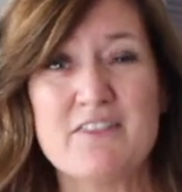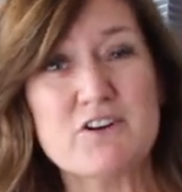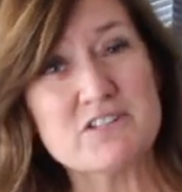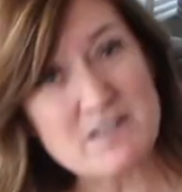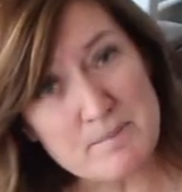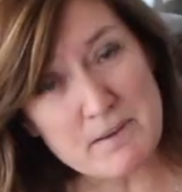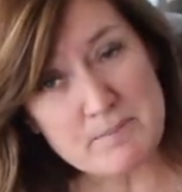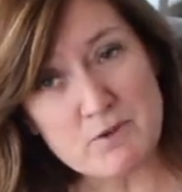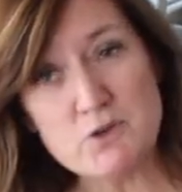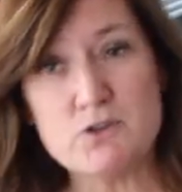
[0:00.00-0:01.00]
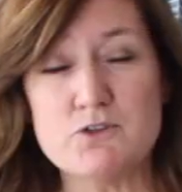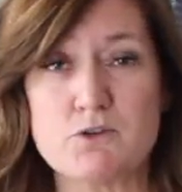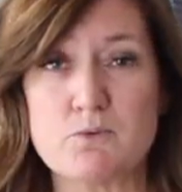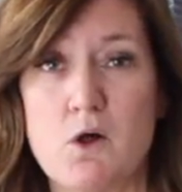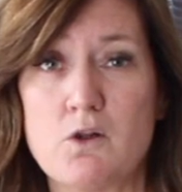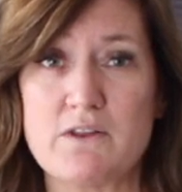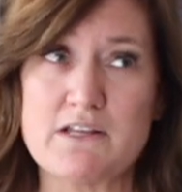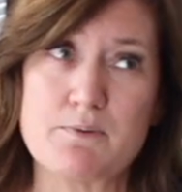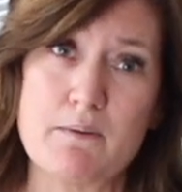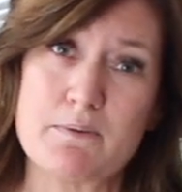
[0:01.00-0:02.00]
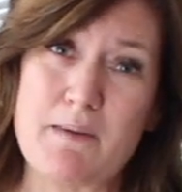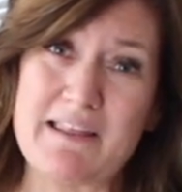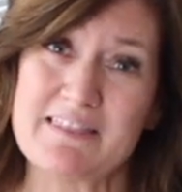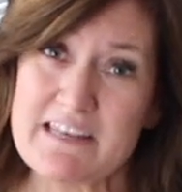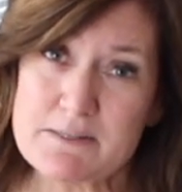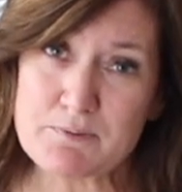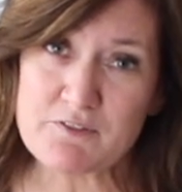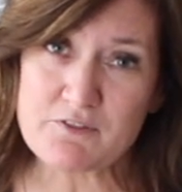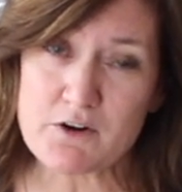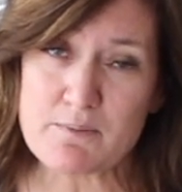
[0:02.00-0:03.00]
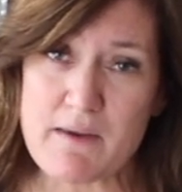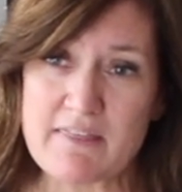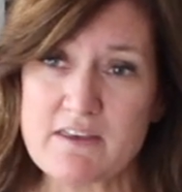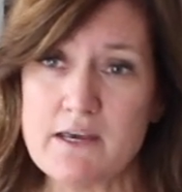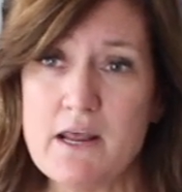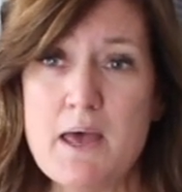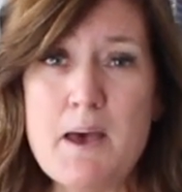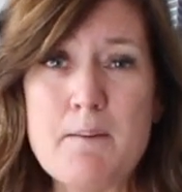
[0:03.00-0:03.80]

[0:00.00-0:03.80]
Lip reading: There are some people who use a roller. That's probably my least preferred method.